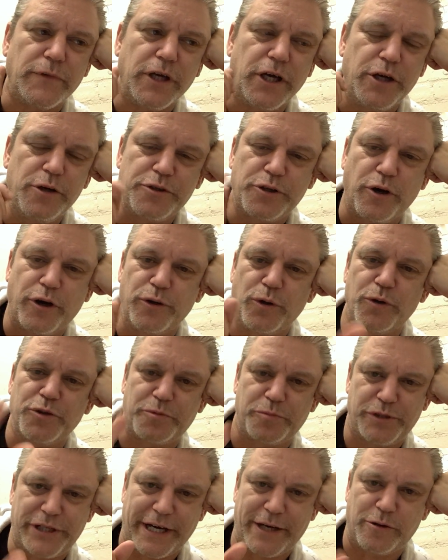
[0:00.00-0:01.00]
who's got an
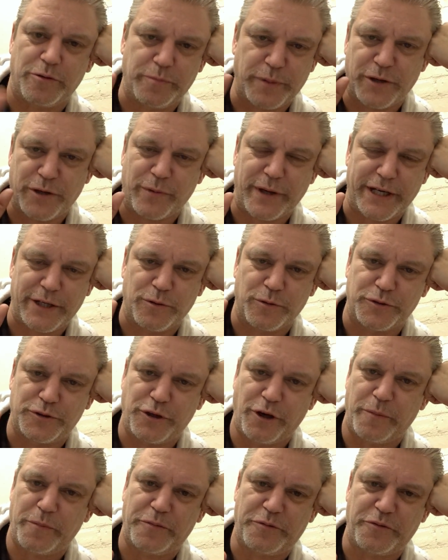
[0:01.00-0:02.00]
awesome channel, by the way, called
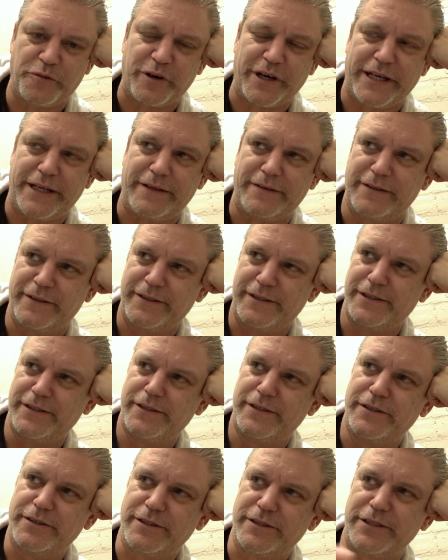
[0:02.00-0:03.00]
Top 3,
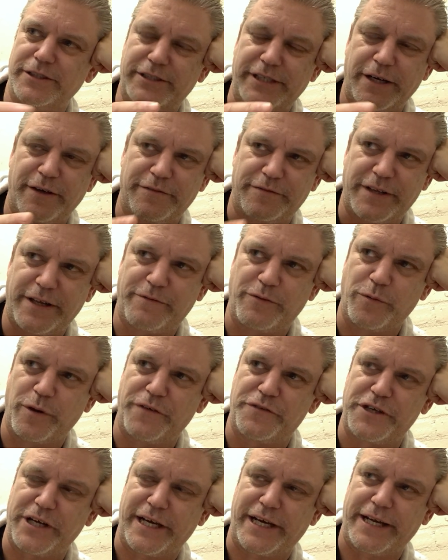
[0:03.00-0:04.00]
that's definitely
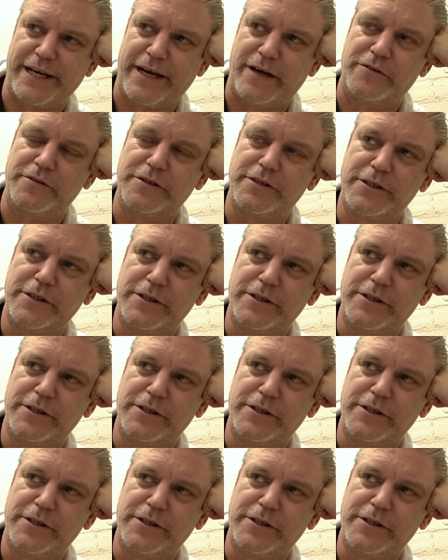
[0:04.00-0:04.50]
worth checking out.